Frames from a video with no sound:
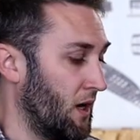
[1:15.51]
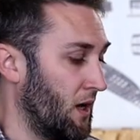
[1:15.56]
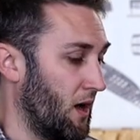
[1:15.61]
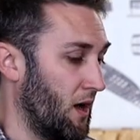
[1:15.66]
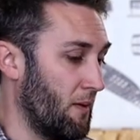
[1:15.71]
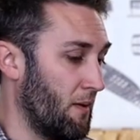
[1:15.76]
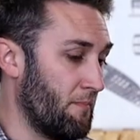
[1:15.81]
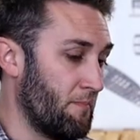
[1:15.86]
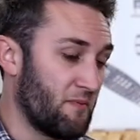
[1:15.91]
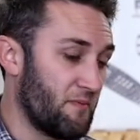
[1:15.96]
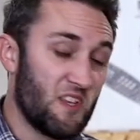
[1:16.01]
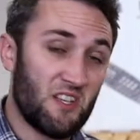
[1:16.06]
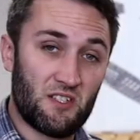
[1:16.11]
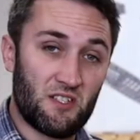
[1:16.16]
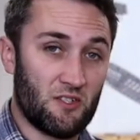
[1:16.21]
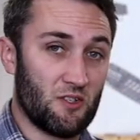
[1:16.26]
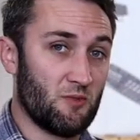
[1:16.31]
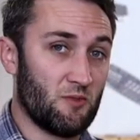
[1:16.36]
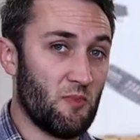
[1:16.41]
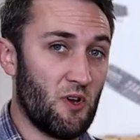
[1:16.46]
Um, this
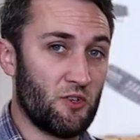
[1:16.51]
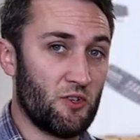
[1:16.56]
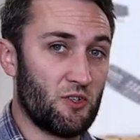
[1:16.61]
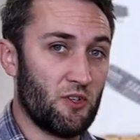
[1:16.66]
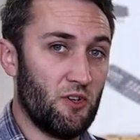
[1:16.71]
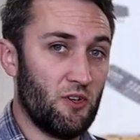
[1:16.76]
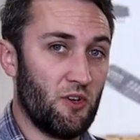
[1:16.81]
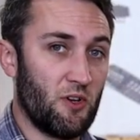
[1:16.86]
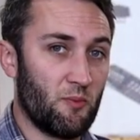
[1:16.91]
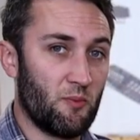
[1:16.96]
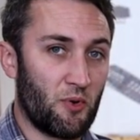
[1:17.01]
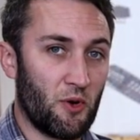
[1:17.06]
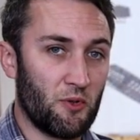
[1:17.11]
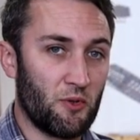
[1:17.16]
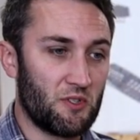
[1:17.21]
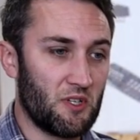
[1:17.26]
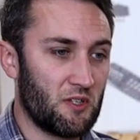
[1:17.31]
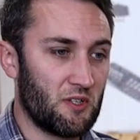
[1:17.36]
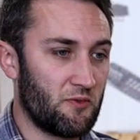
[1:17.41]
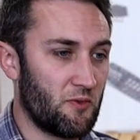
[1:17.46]
is as much a learning
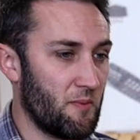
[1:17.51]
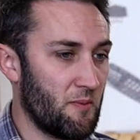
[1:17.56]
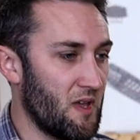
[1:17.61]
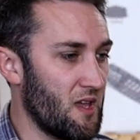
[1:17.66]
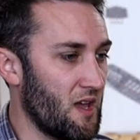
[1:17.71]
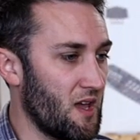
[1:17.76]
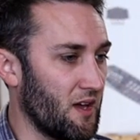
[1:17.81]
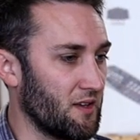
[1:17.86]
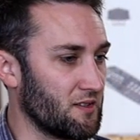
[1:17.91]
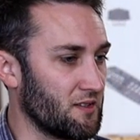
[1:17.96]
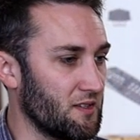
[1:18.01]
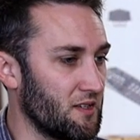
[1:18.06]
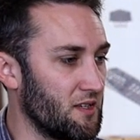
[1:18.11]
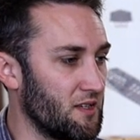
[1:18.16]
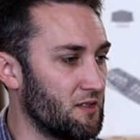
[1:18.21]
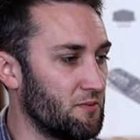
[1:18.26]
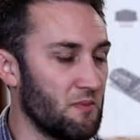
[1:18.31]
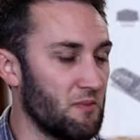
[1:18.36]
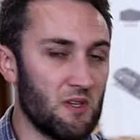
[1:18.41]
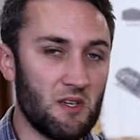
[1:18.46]
process for me as it
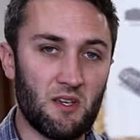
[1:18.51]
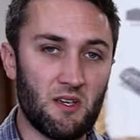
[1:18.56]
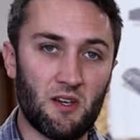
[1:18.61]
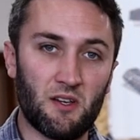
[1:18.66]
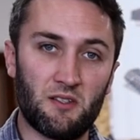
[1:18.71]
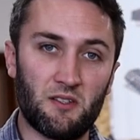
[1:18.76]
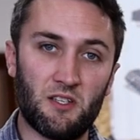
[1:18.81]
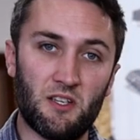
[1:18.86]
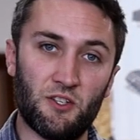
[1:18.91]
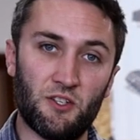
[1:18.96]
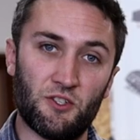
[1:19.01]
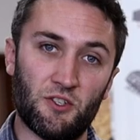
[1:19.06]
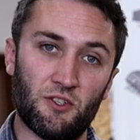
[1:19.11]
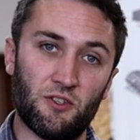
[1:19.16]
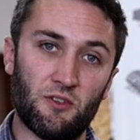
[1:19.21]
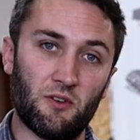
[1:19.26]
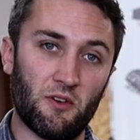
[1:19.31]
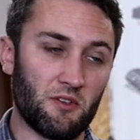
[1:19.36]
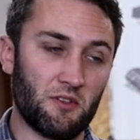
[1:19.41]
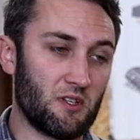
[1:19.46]
is me uh, teaching
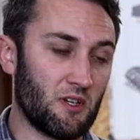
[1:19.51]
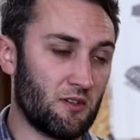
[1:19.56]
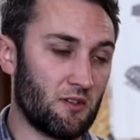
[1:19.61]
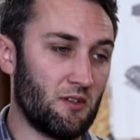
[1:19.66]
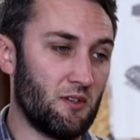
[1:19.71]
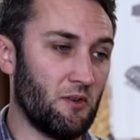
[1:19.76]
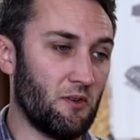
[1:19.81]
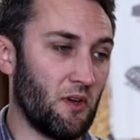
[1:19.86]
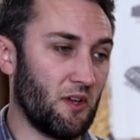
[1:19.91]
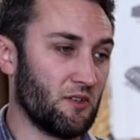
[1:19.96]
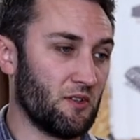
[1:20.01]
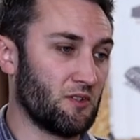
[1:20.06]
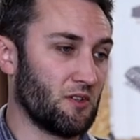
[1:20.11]
you guys how to do it.